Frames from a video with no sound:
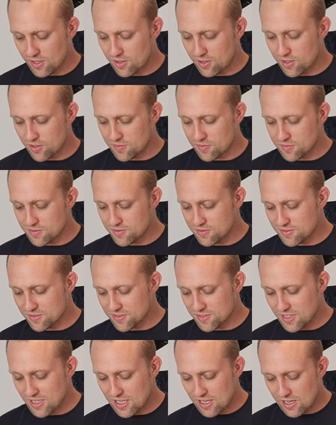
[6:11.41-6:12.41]
I don't know.
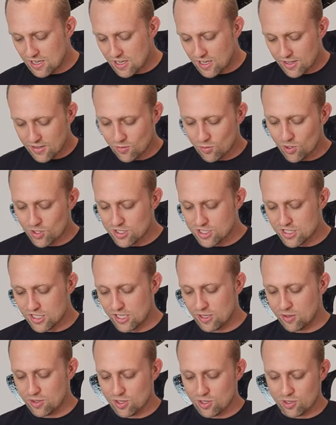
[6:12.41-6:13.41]
I want to say
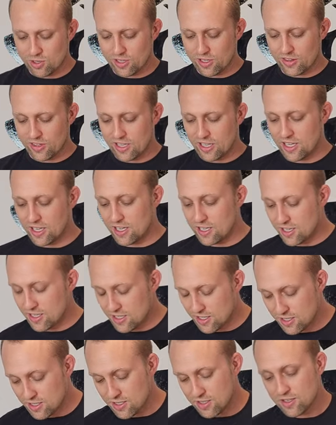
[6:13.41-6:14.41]
I want to go like that.
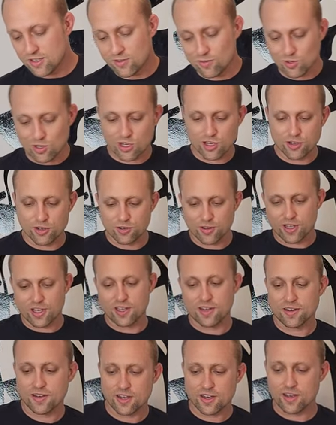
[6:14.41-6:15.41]
We're going to do
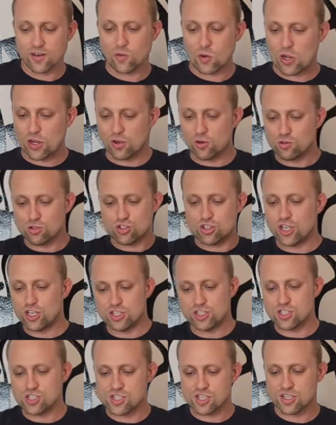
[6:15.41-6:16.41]
that, and I can always
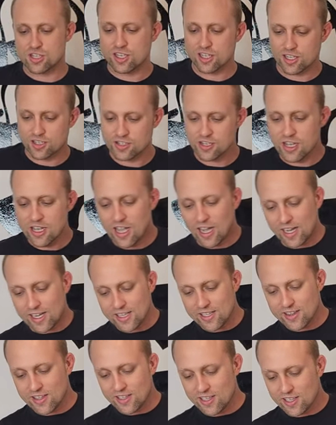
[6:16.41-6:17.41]
change these at the end. I
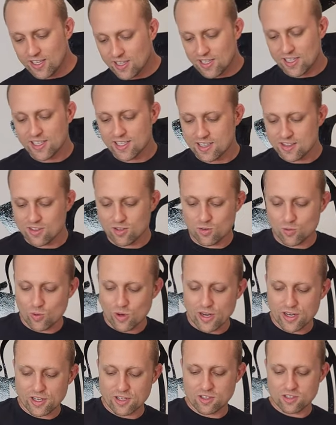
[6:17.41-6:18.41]
think I like the
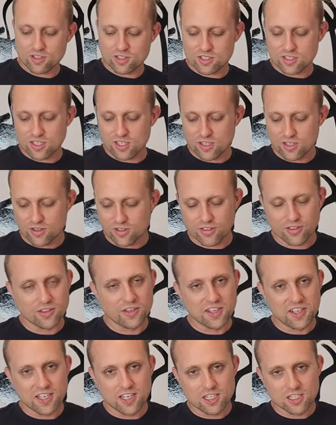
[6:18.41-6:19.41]
regular Stealth
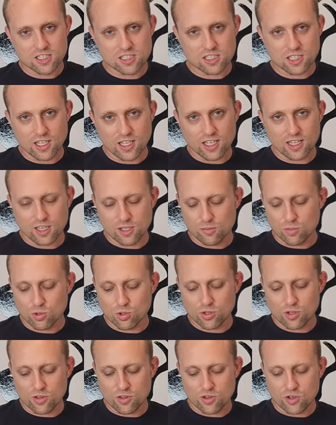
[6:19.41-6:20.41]
slightly more
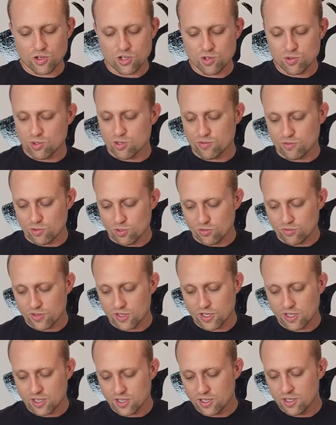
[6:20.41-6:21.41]
than the newer
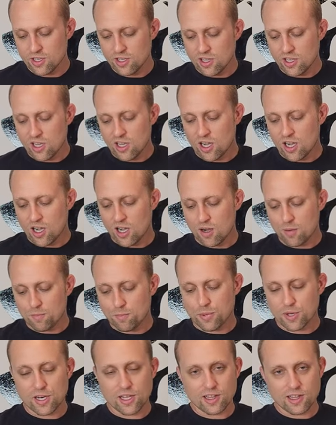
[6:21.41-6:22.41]
Wolfgang, um,
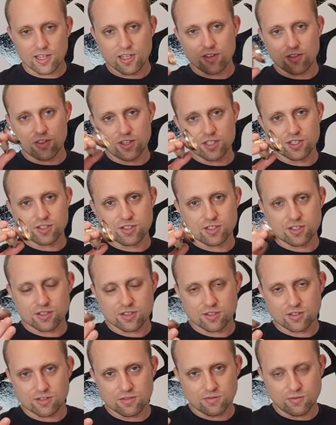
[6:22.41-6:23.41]
but I like this
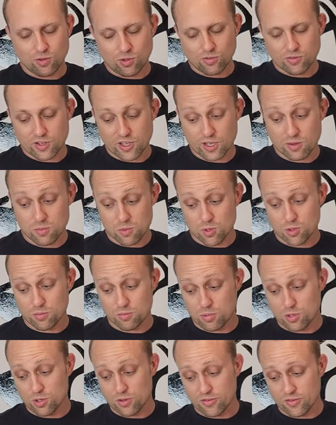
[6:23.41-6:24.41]
Wolfgang more than
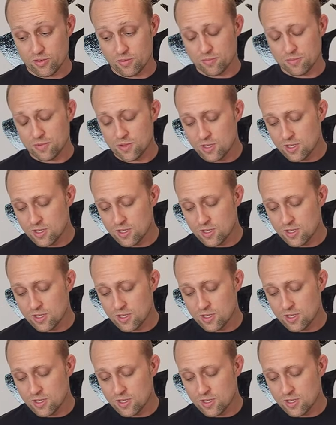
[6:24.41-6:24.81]
both of them.